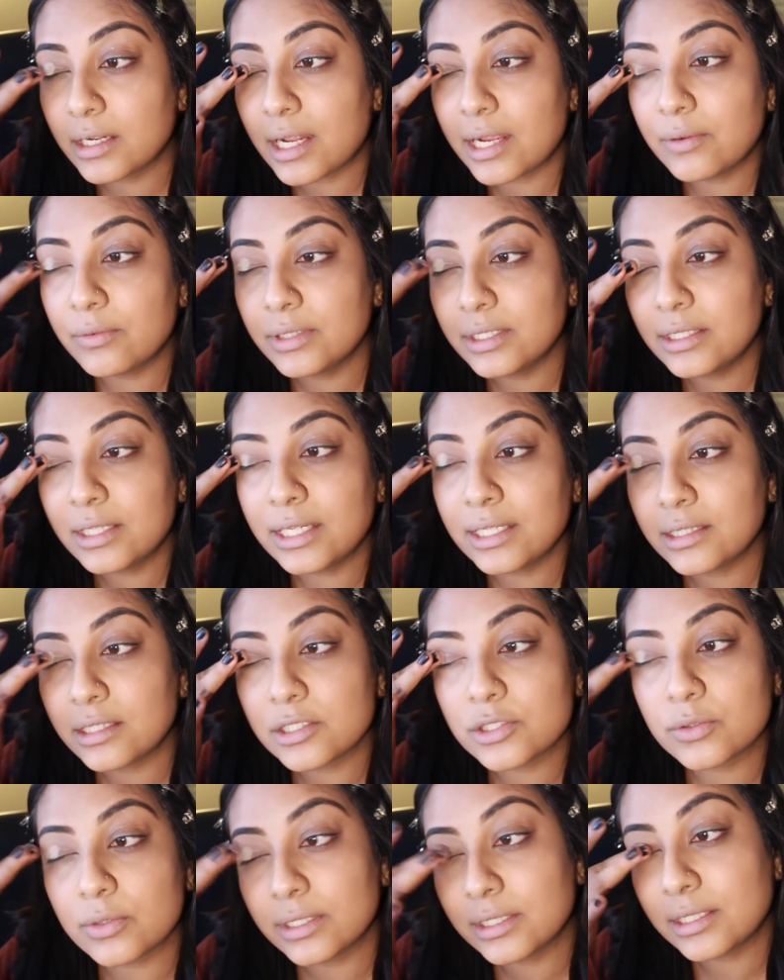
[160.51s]
I really like
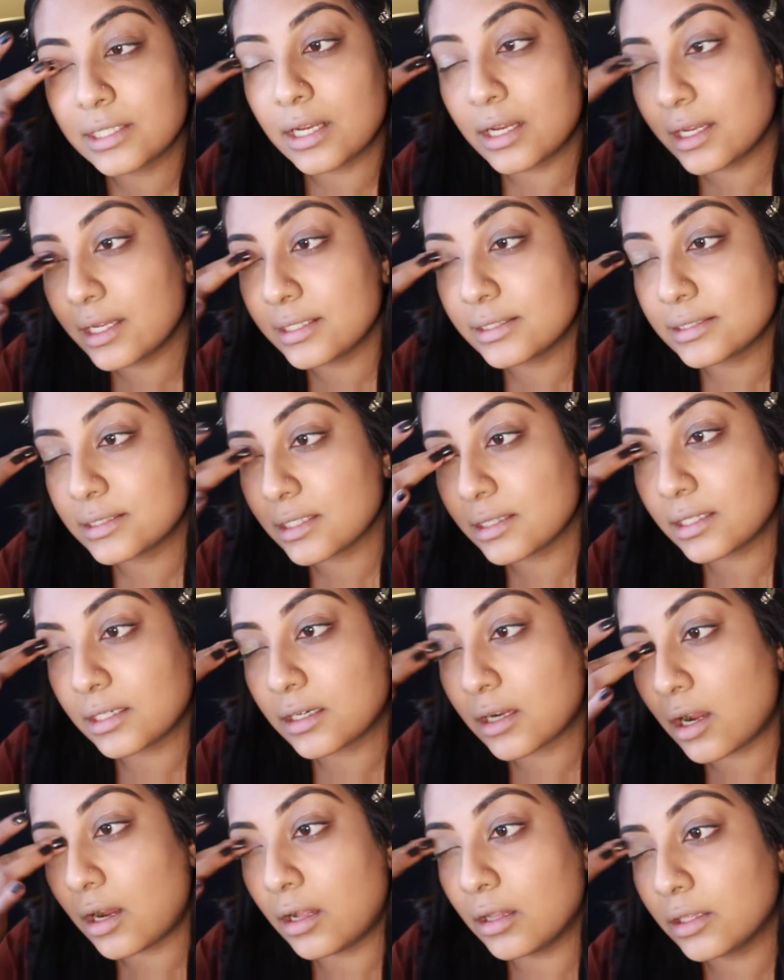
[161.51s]
this one because the
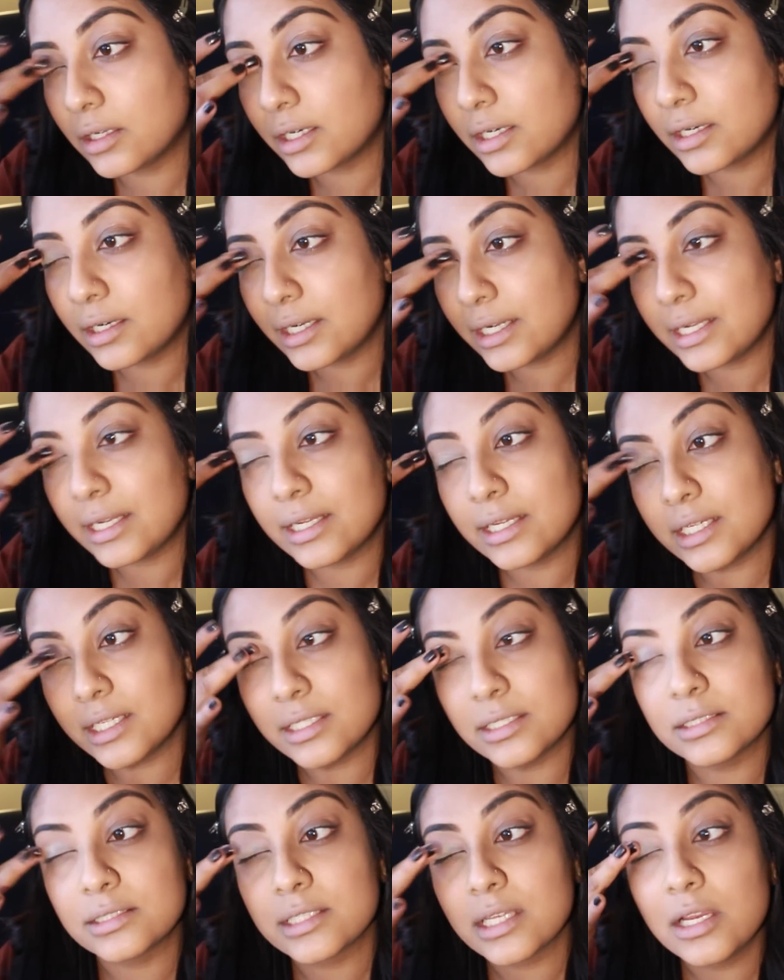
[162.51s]
color
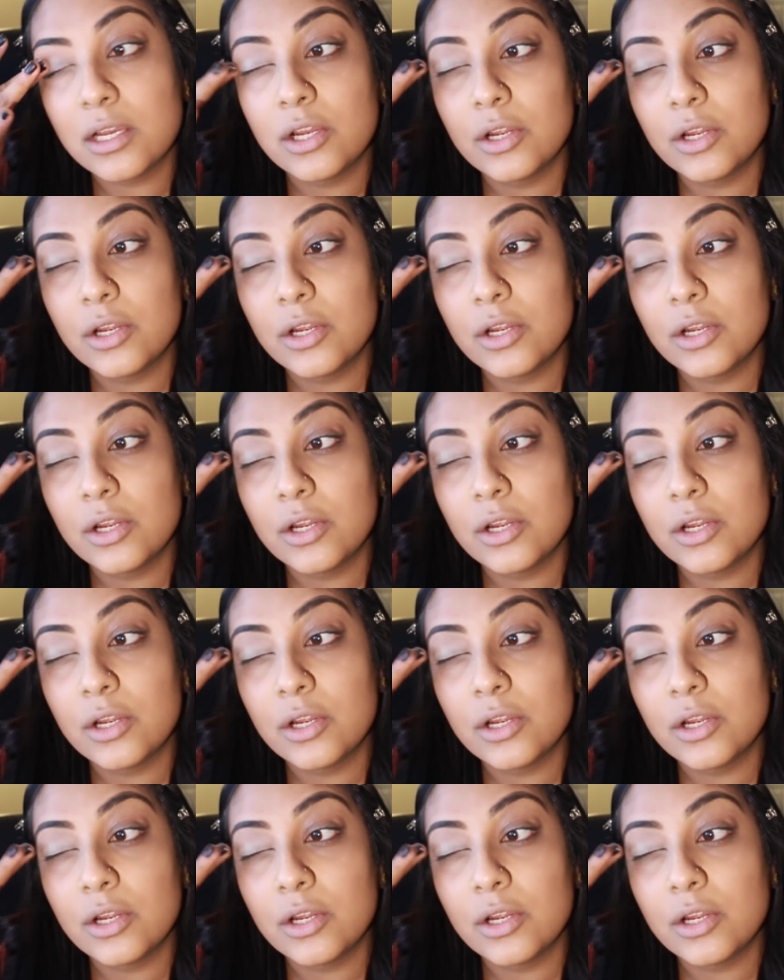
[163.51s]
is